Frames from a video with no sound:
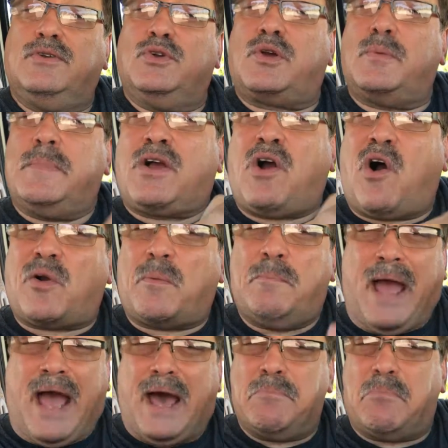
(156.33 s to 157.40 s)
You can be called a
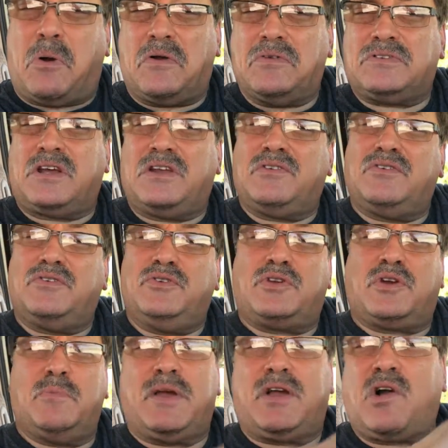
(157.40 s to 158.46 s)
bad bartender.
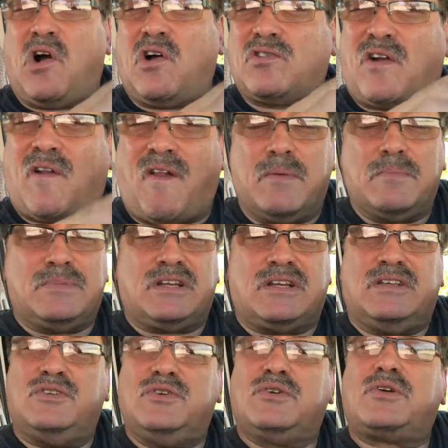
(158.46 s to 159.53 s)
You could be called
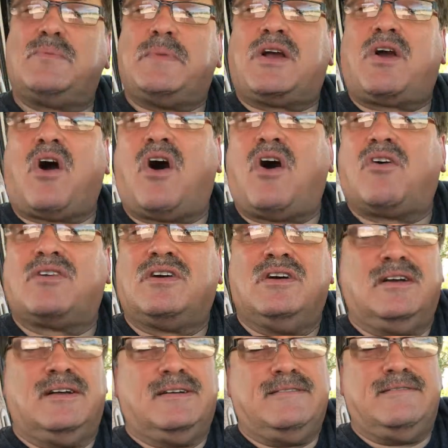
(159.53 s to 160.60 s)
clumsy. You could be called
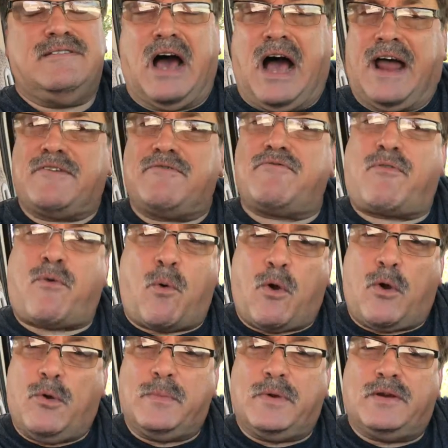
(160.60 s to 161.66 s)
not
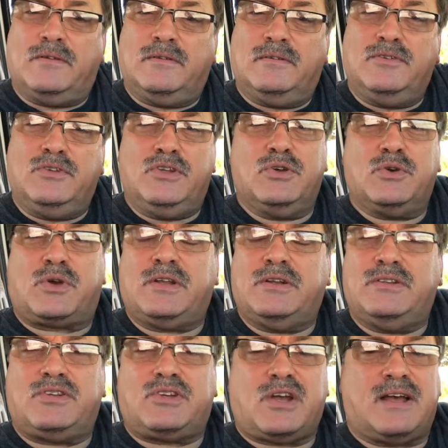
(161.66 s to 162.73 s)
informed. You
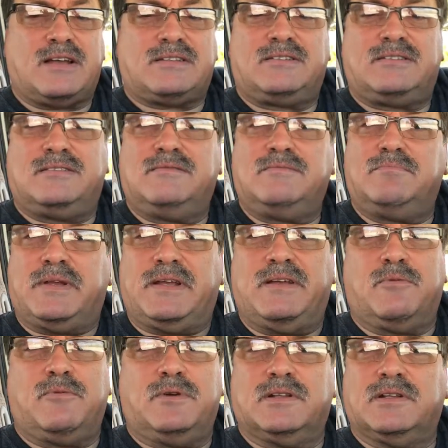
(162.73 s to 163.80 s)
can just
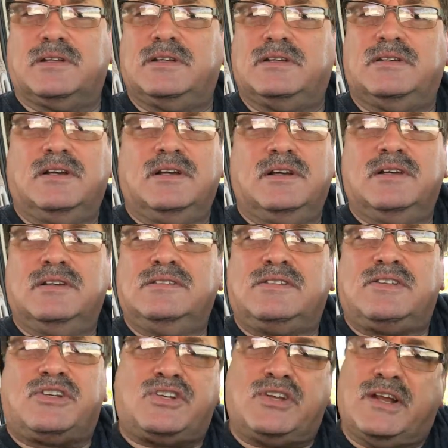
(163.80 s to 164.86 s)
be a really
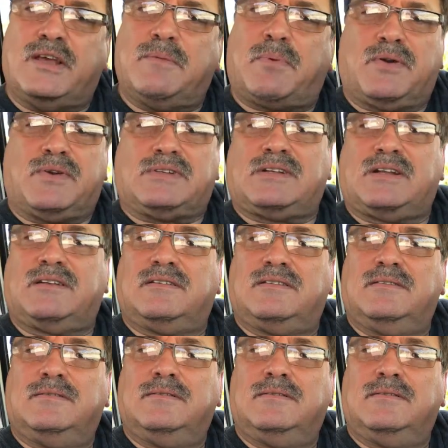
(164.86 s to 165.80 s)
shitty person.